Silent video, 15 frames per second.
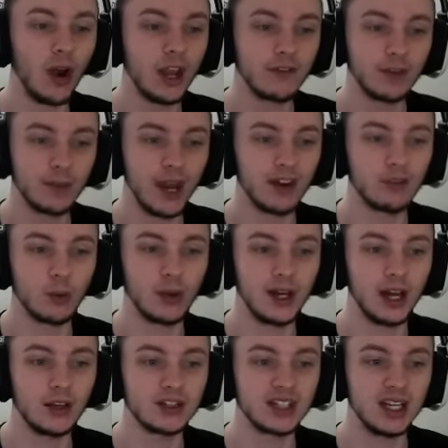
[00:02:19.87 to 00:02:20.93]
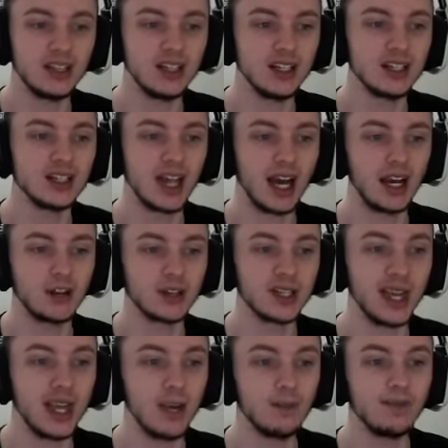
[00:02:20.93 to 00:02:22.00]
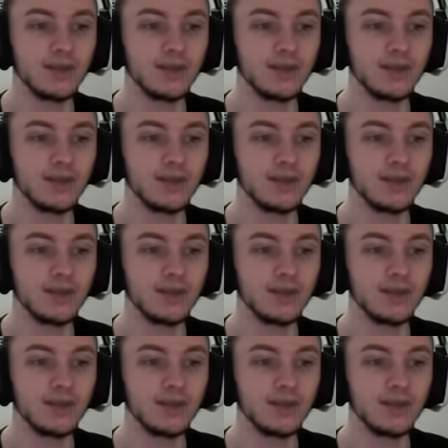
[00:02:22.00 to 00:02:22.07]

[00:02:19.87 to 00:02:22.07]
from everyone else in the entire game.